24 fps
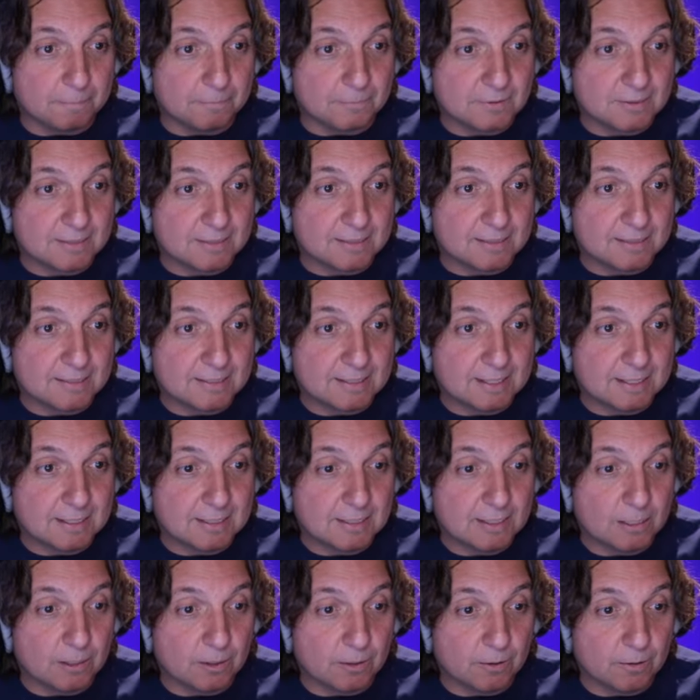sixteen
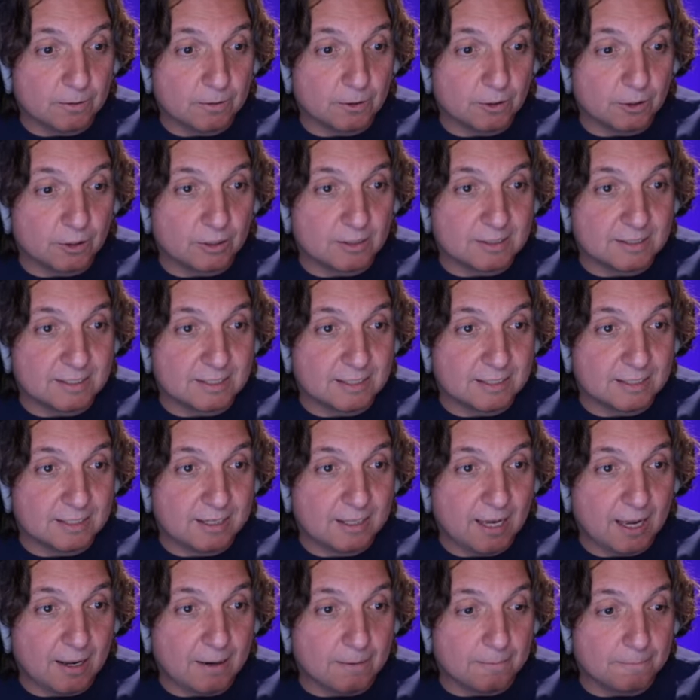here, you're going to see it
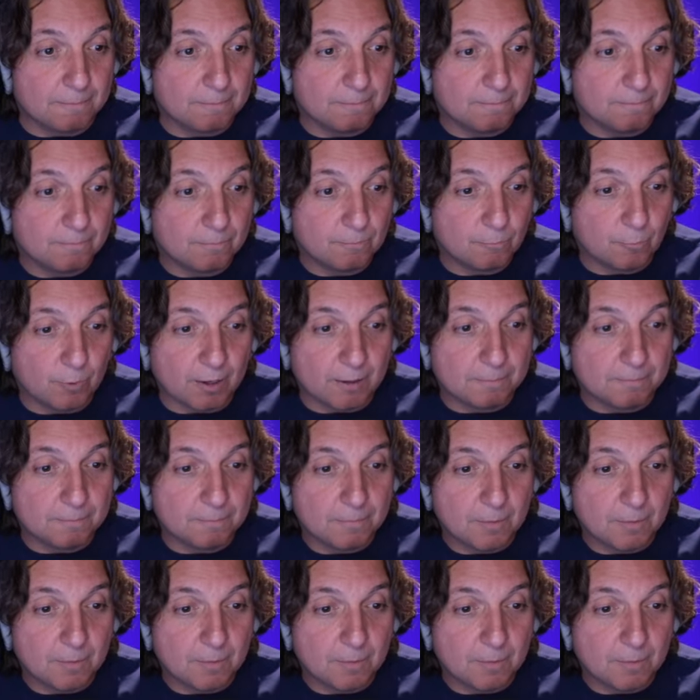again, right?